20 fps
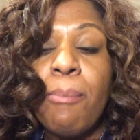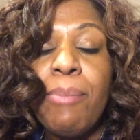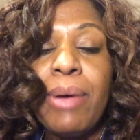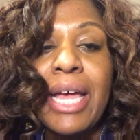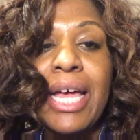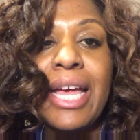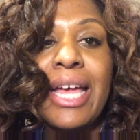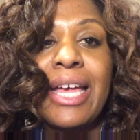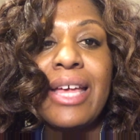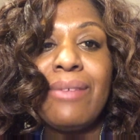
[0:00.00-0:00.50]

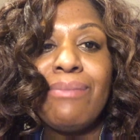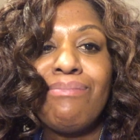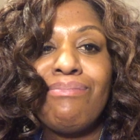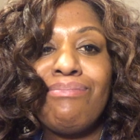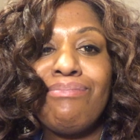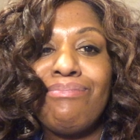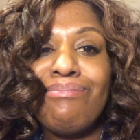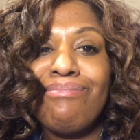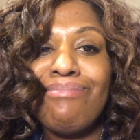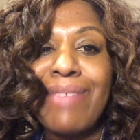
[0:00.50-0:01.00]
But
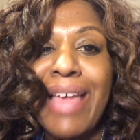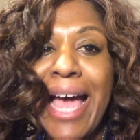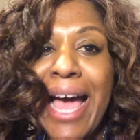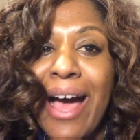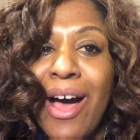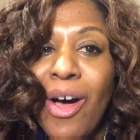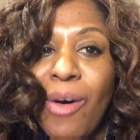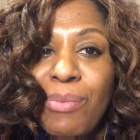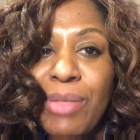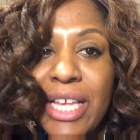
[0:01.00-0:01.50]

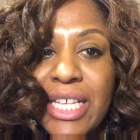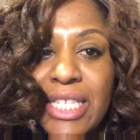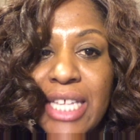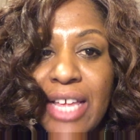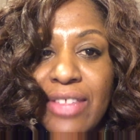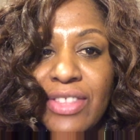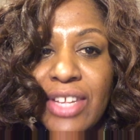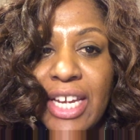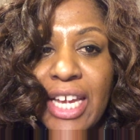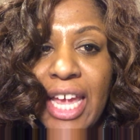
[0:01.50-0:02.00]
I hope
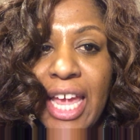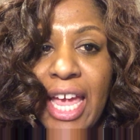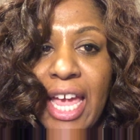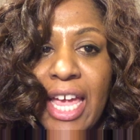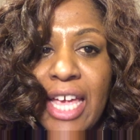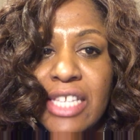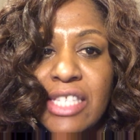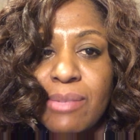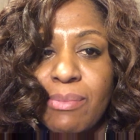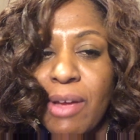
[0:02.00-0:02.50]
that's not the
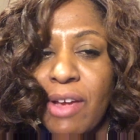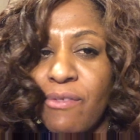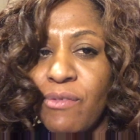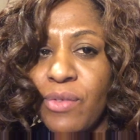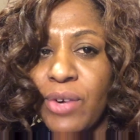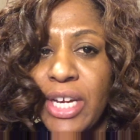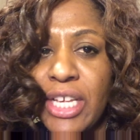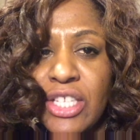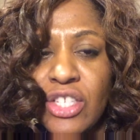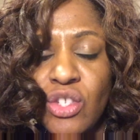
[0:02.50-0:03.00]
case. My
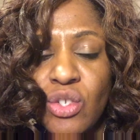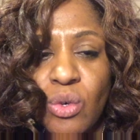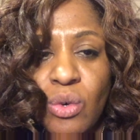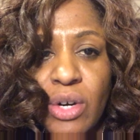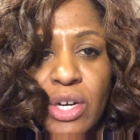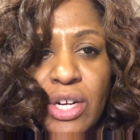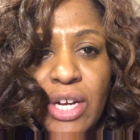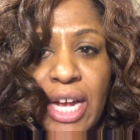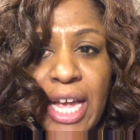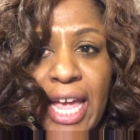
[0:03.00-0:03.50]
friend's
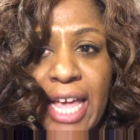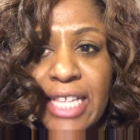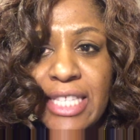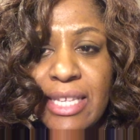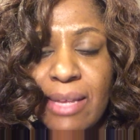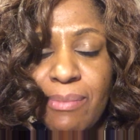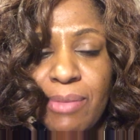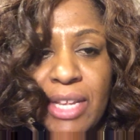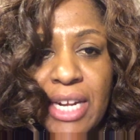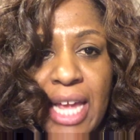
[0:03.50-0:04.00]
daughter
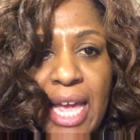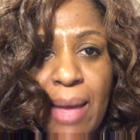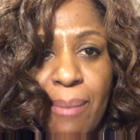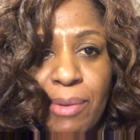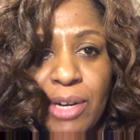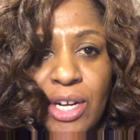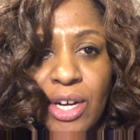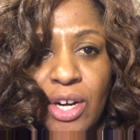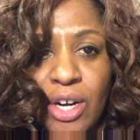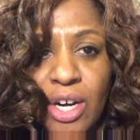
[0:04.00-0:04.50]
had something
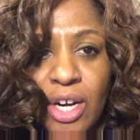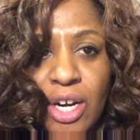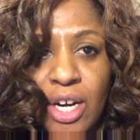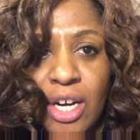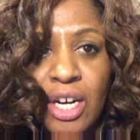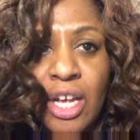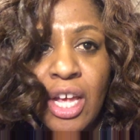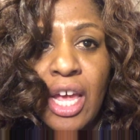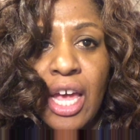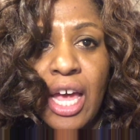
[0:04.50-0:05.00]
happen to
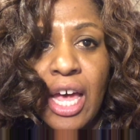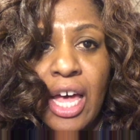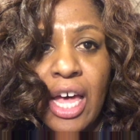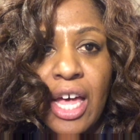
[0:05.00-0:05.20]
her.